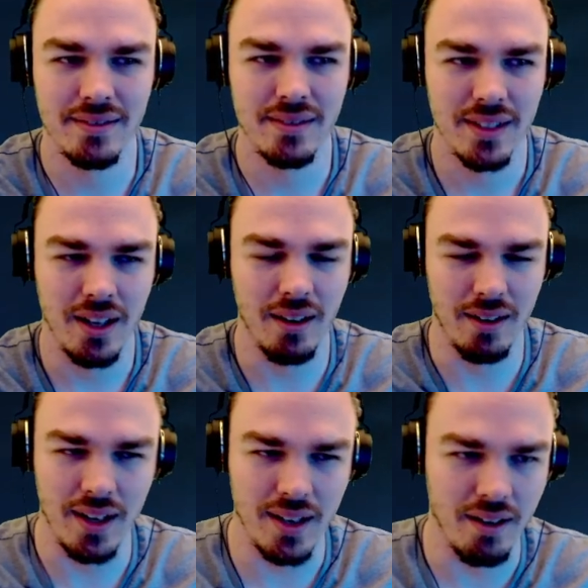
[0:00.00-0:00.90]

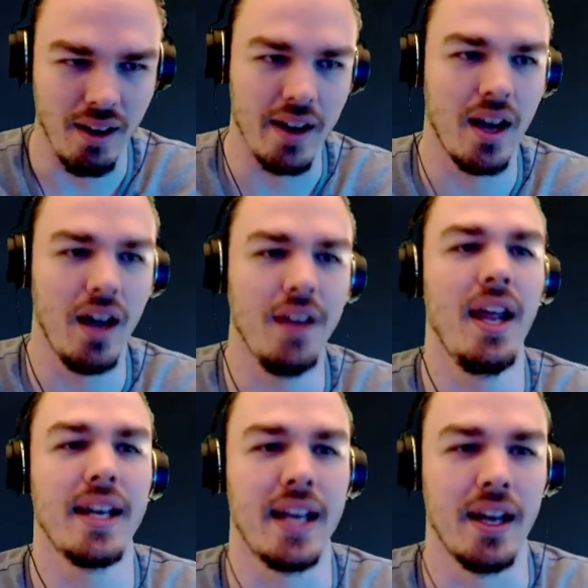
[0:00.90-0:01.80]
Alright.
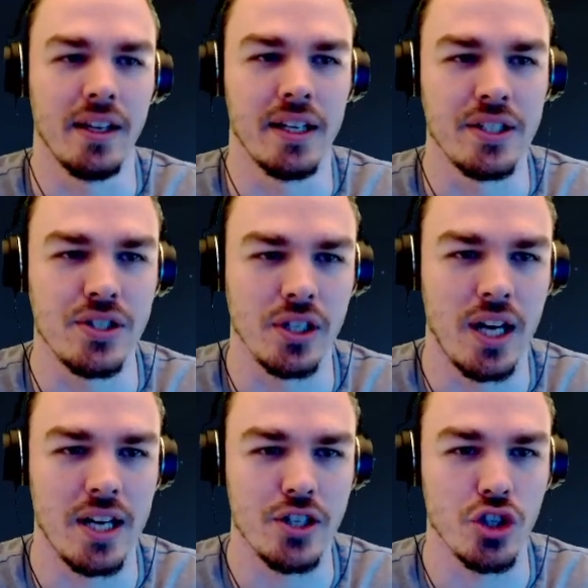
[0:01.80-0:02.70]
Unlike Hellions, the
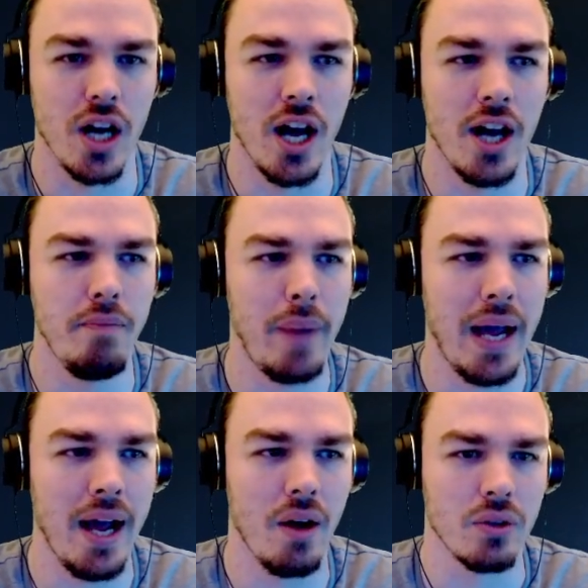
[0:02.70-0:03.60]
Lost are
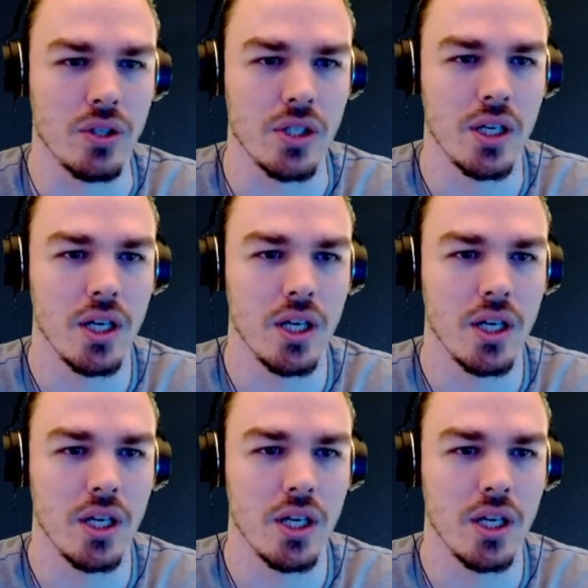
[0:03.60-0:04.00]
unbound